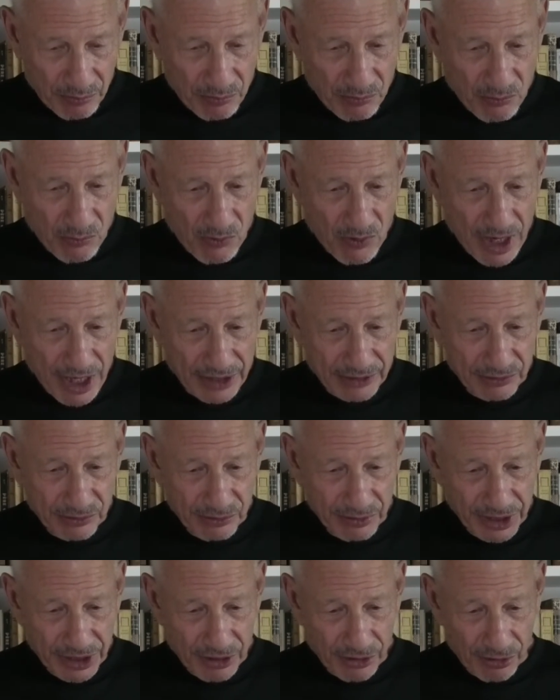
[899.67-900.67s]
when
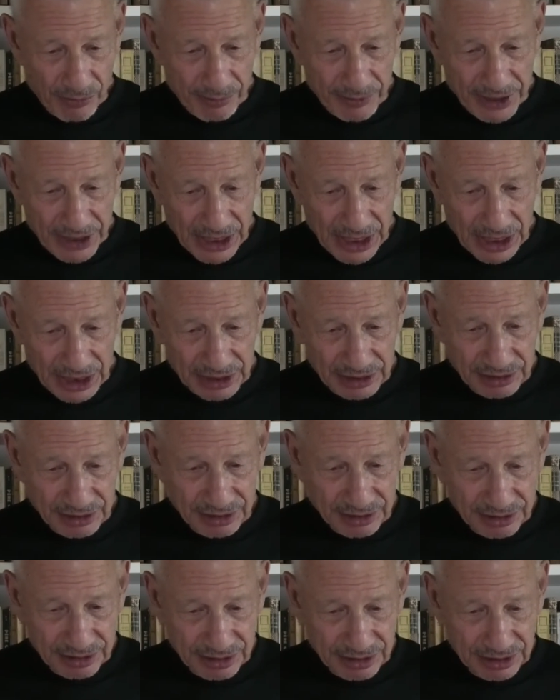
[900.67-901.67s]
we go beyond
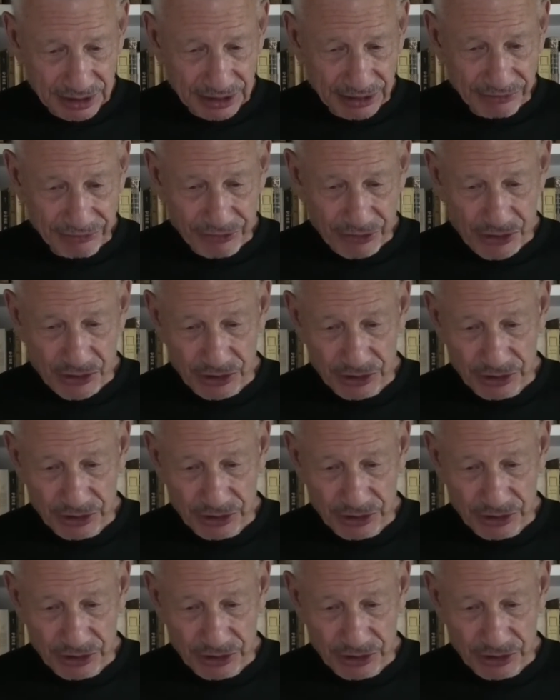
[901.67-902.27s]
efficient